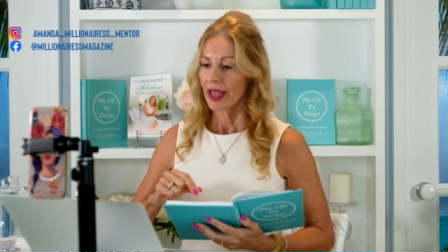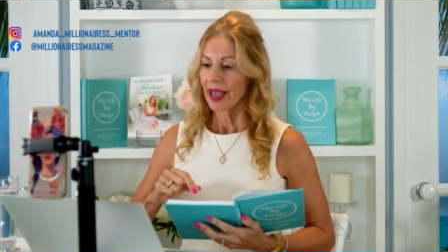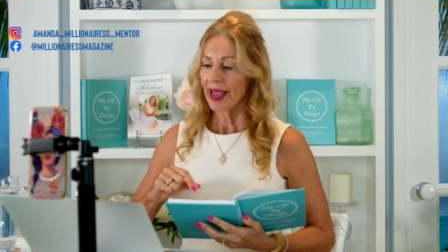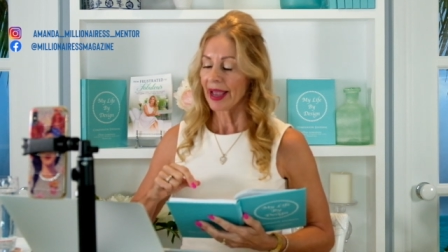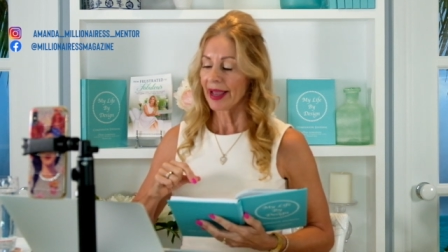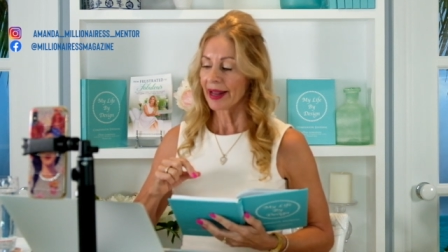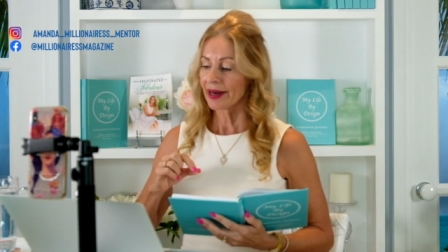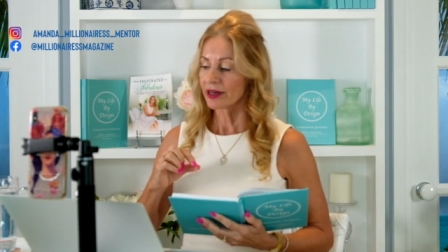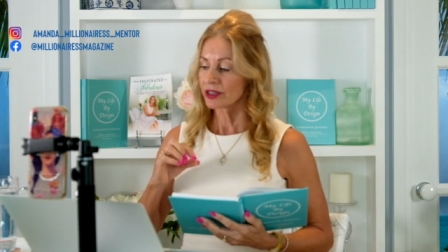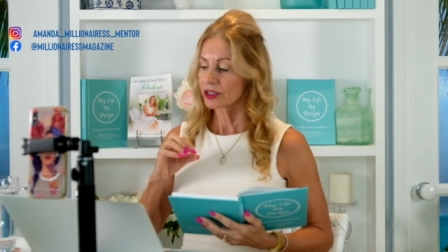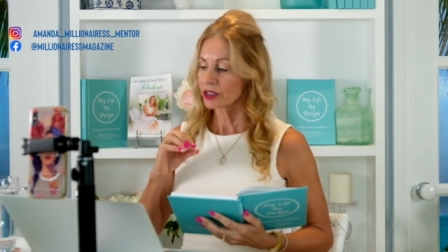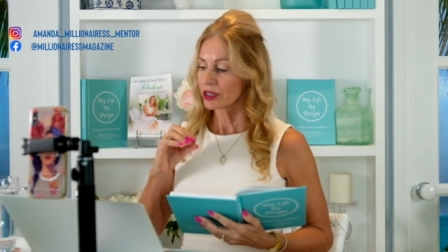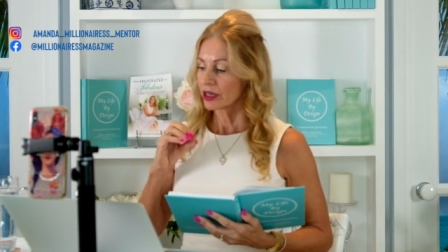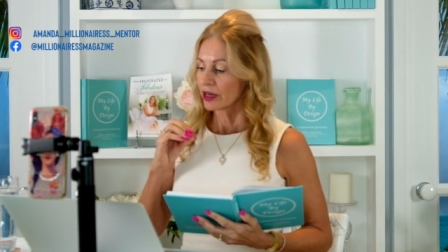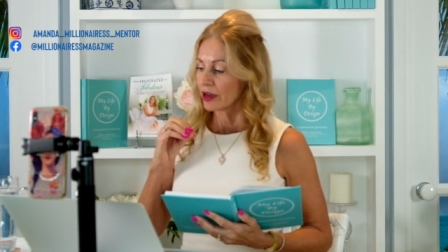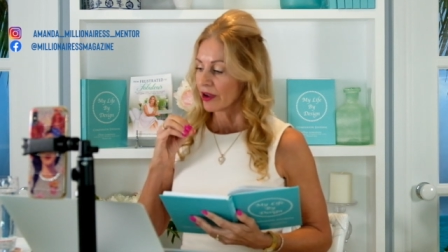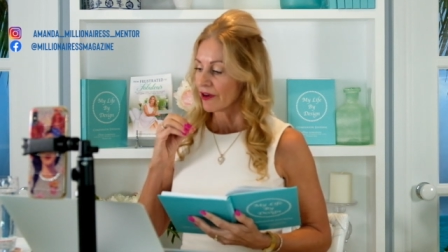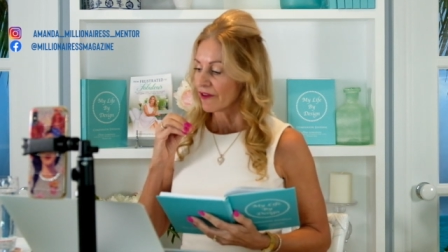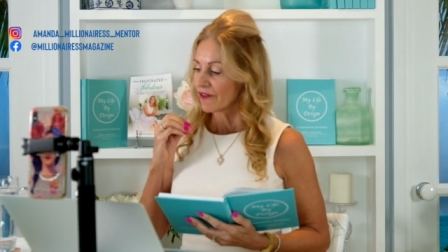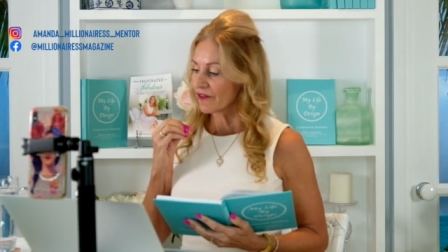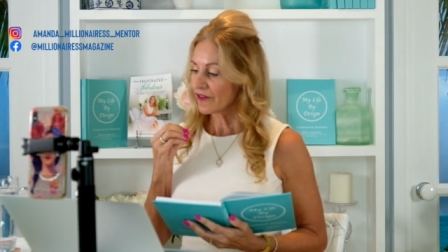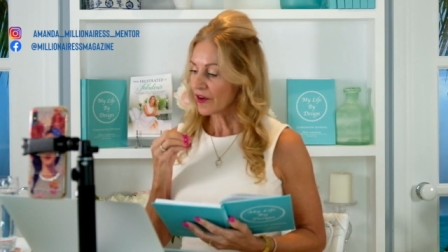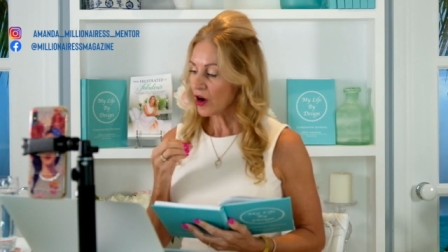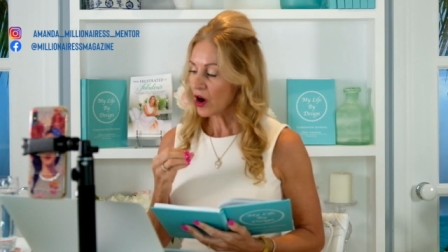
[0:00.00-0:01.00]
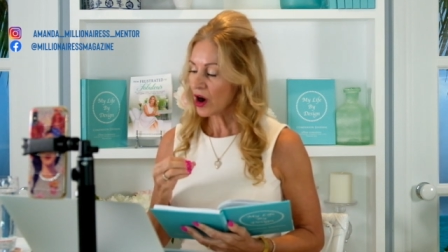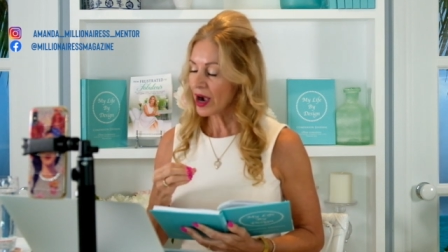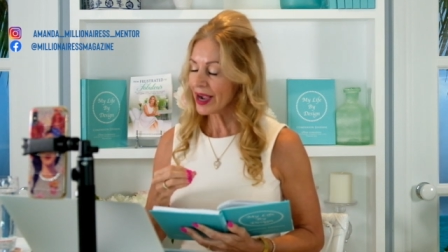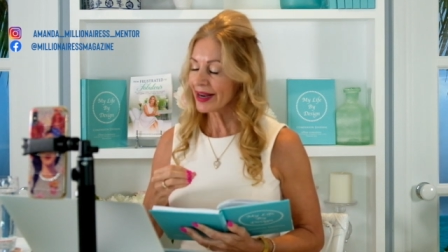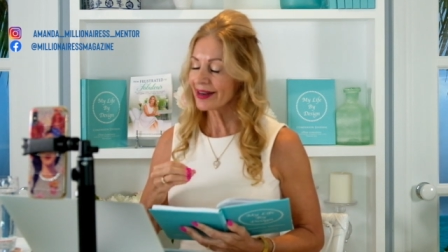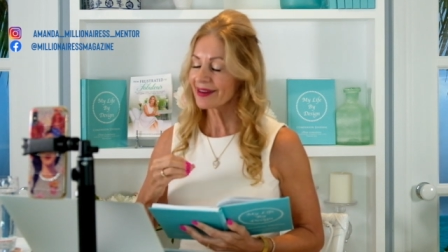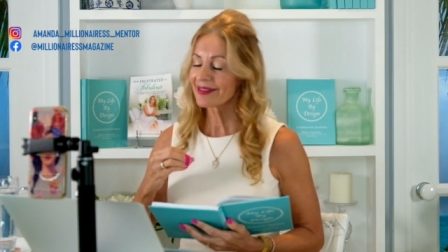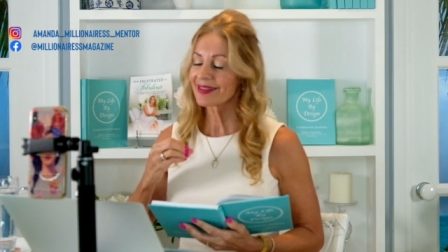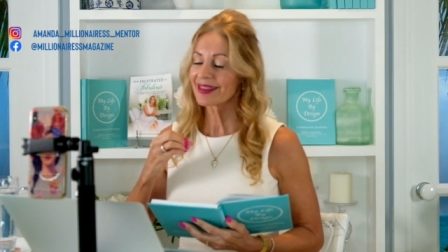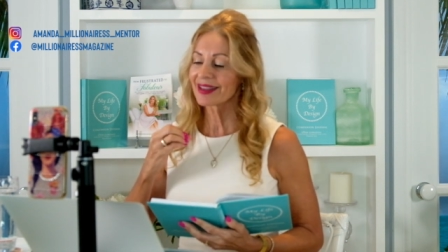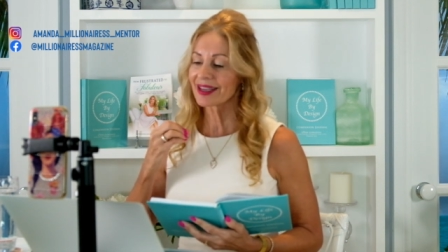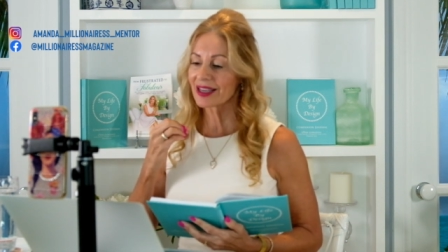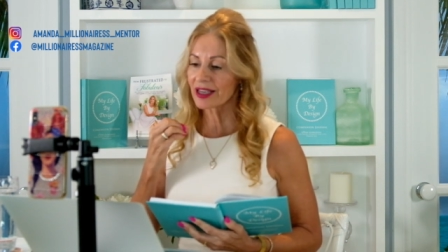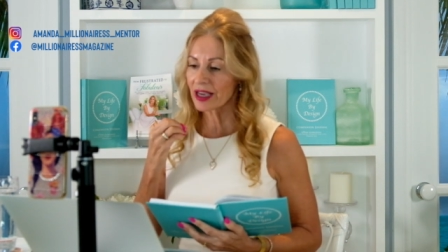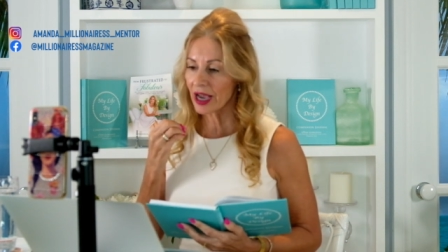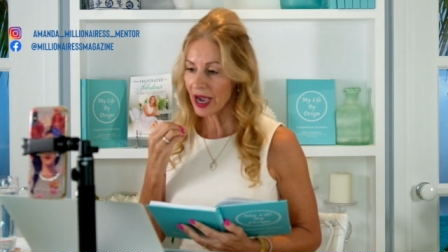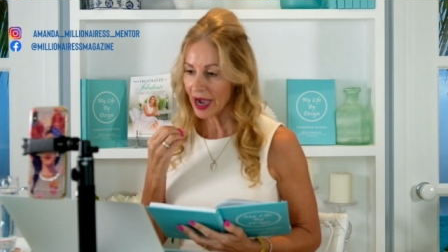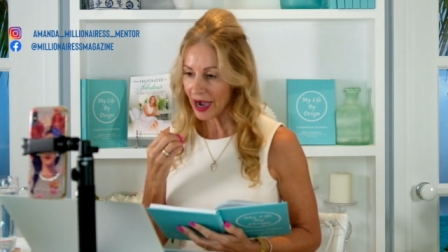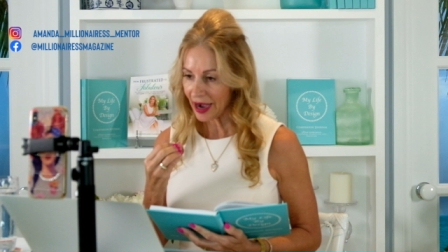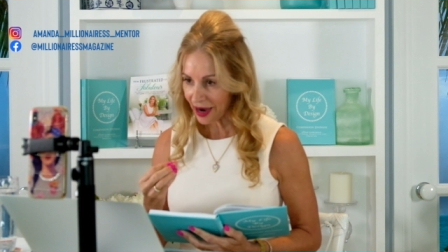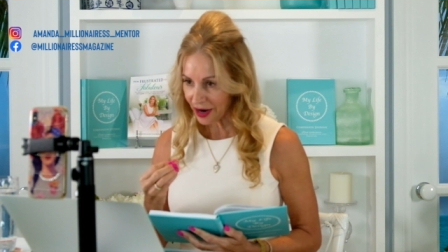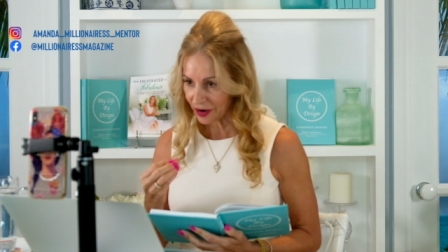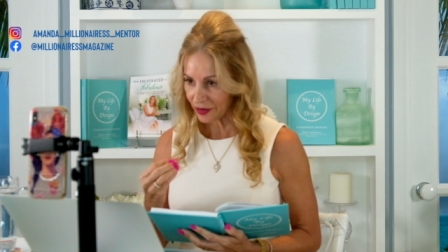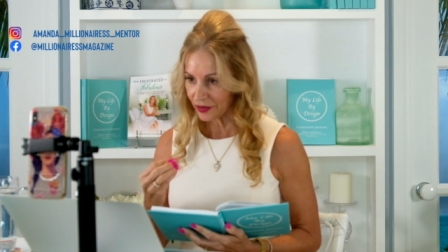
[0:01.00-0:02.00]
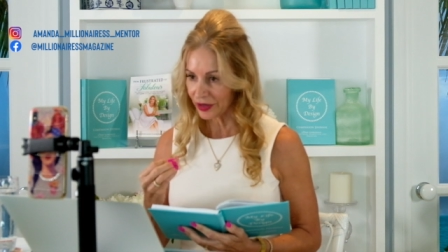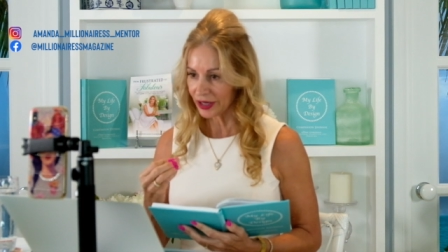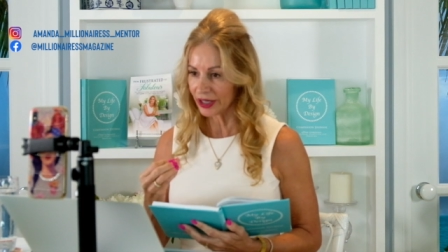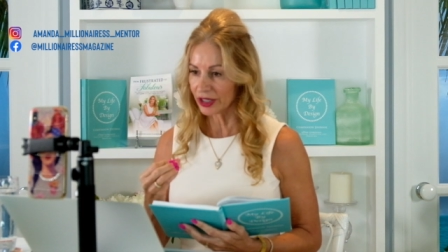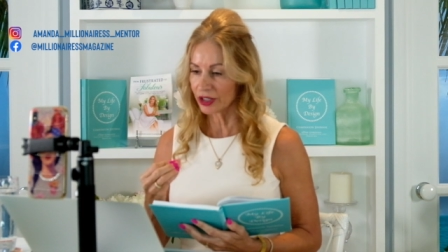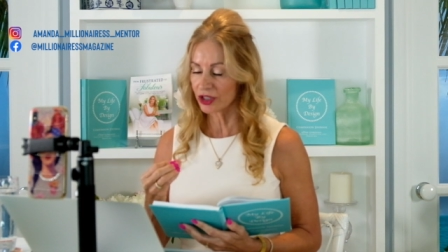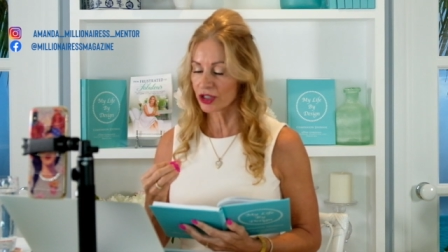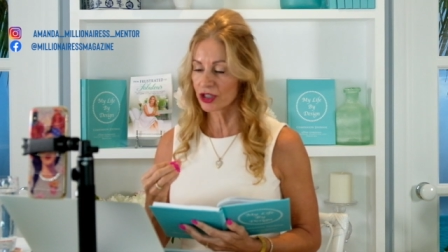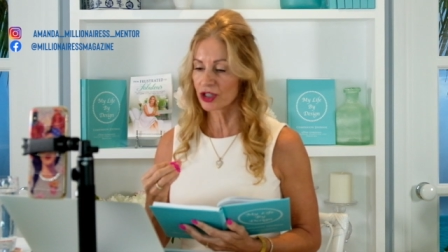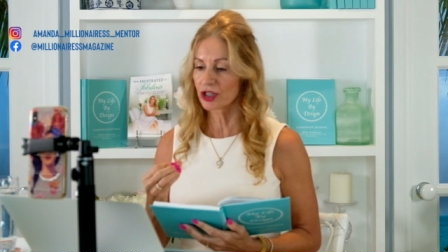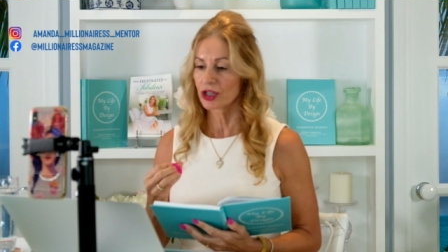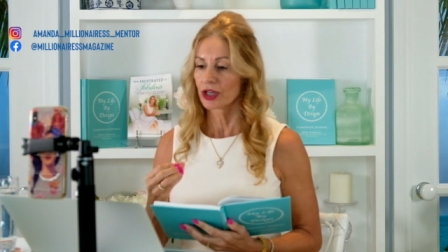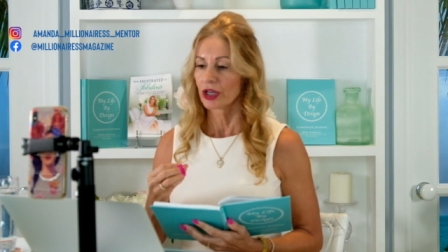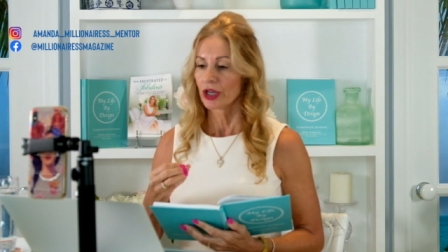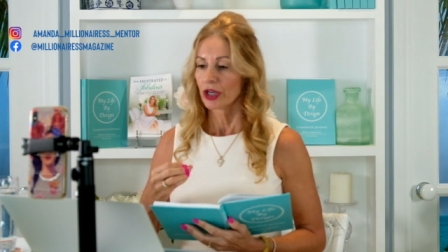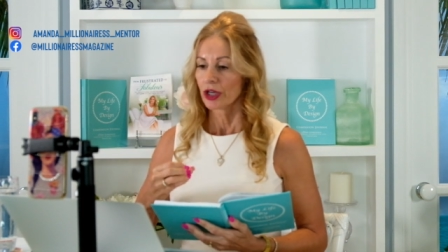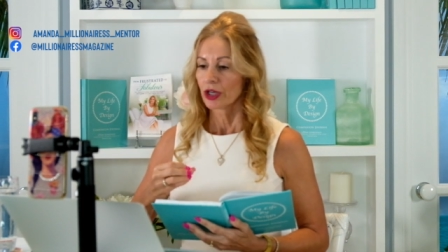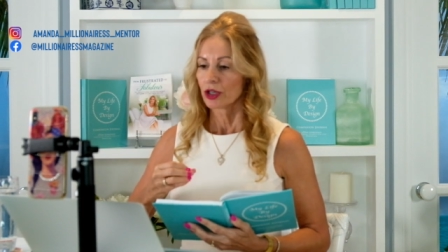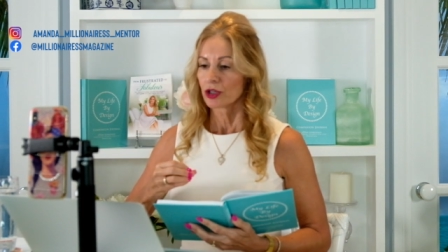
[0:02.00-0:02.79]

and find the courage